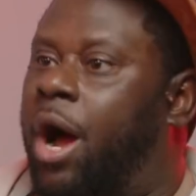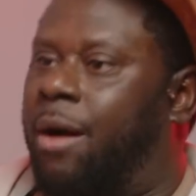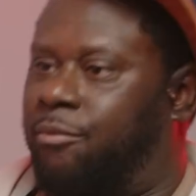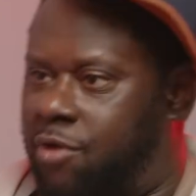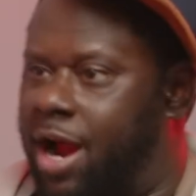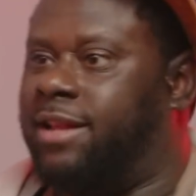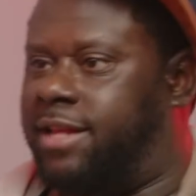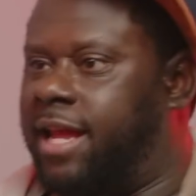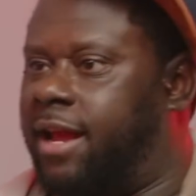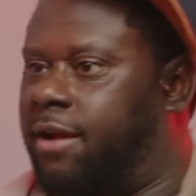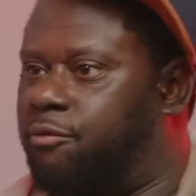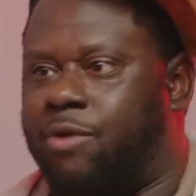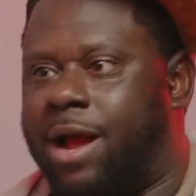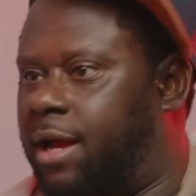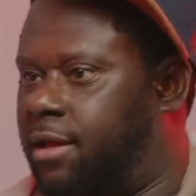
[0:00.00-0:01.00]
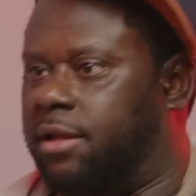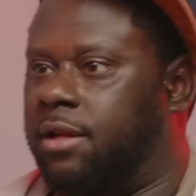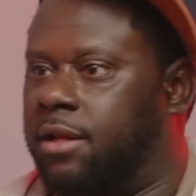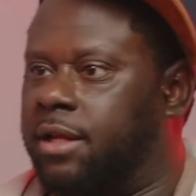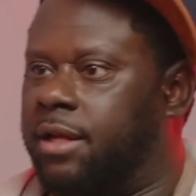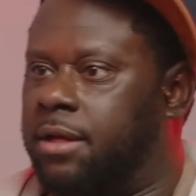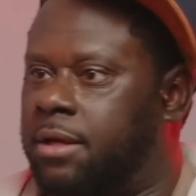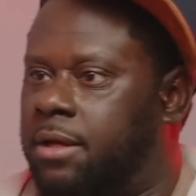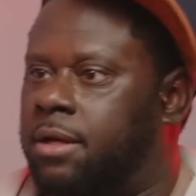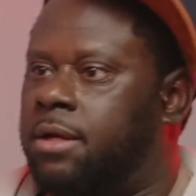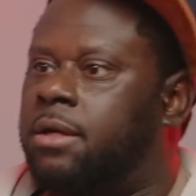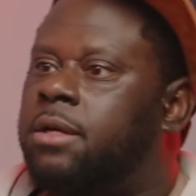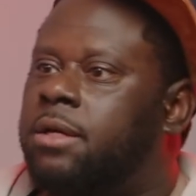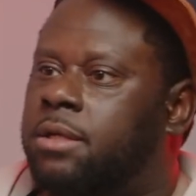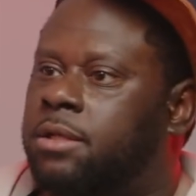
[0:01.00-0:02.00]
I'm right there regularly.
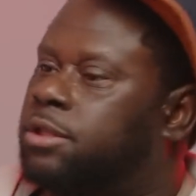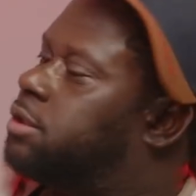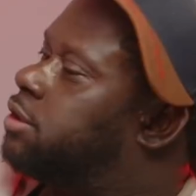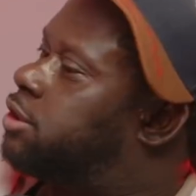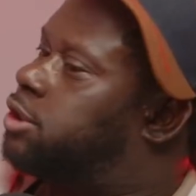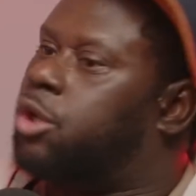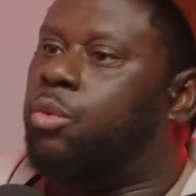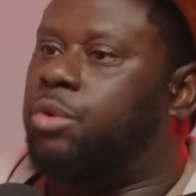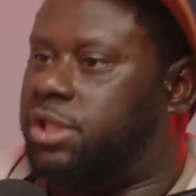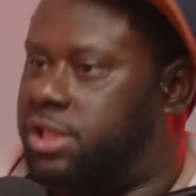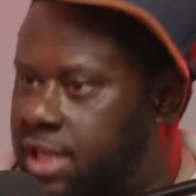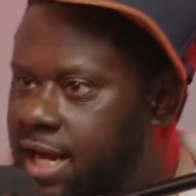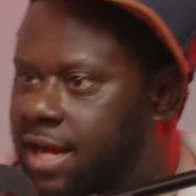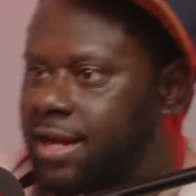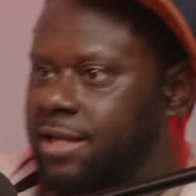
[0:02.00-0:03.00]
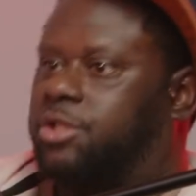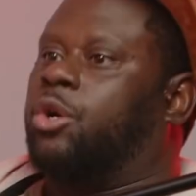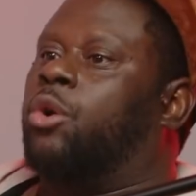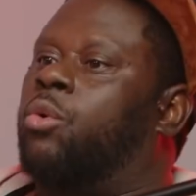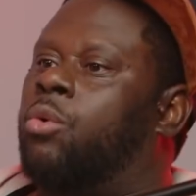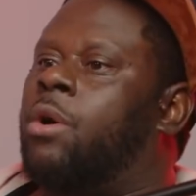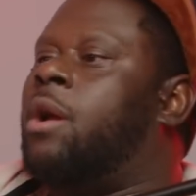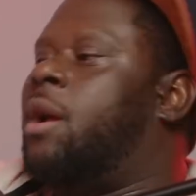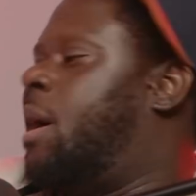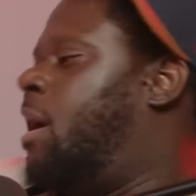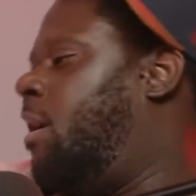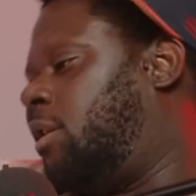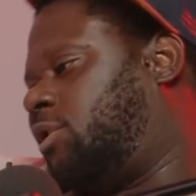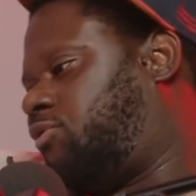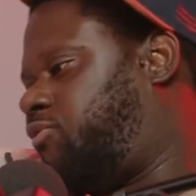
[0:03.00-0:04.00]
Yeah. Mm-hmm. So is Sean. So
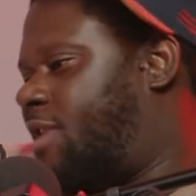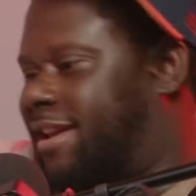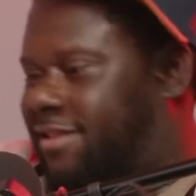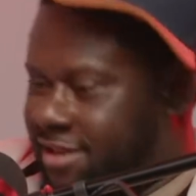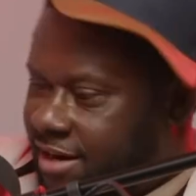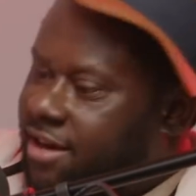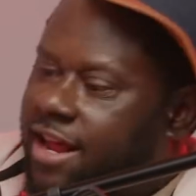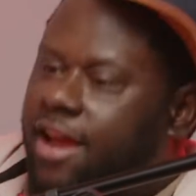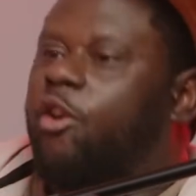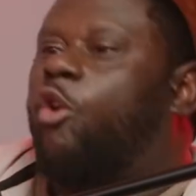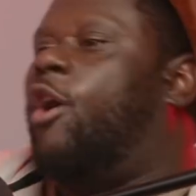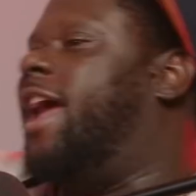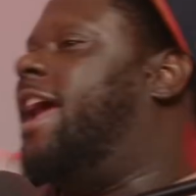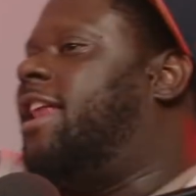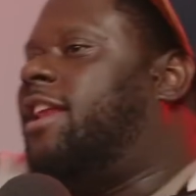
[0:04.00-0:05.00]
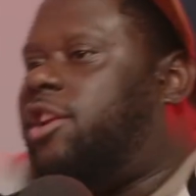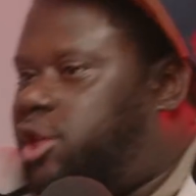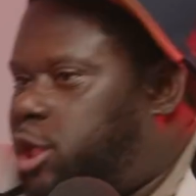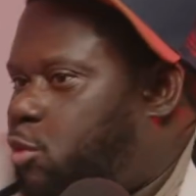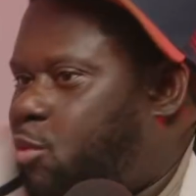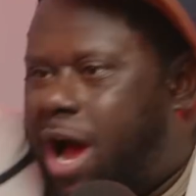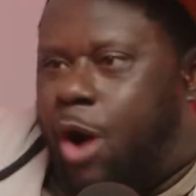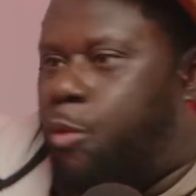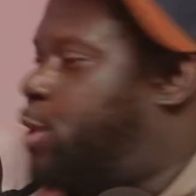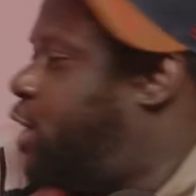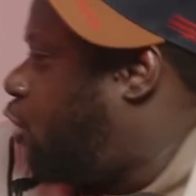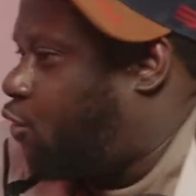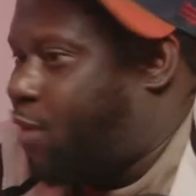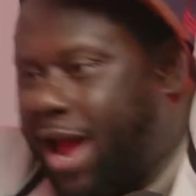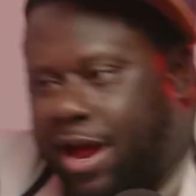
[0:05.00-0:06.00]
us right then and there, energy wise, we
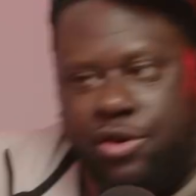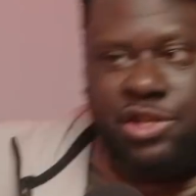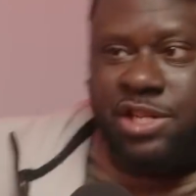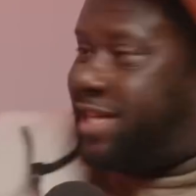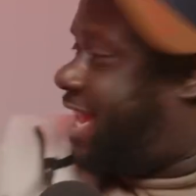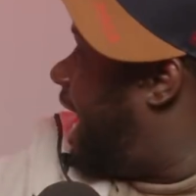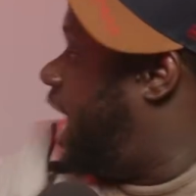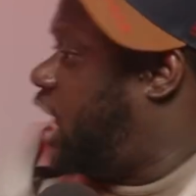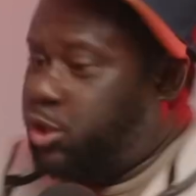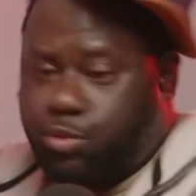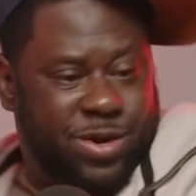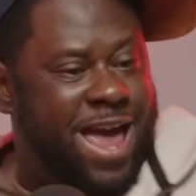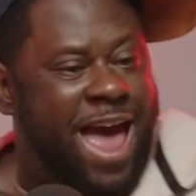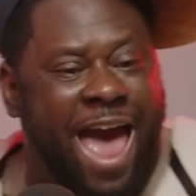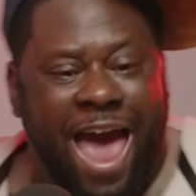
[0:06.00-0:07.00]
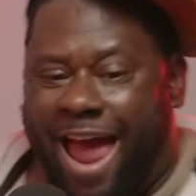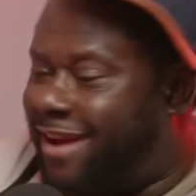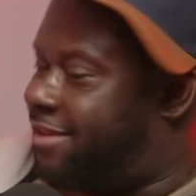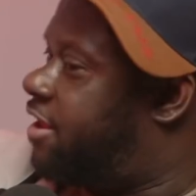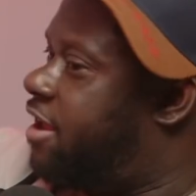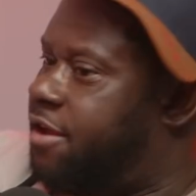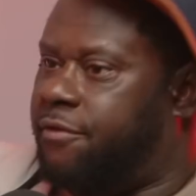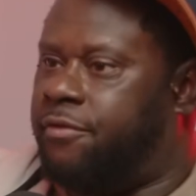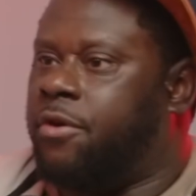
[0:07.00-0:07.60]
around the stage, we active.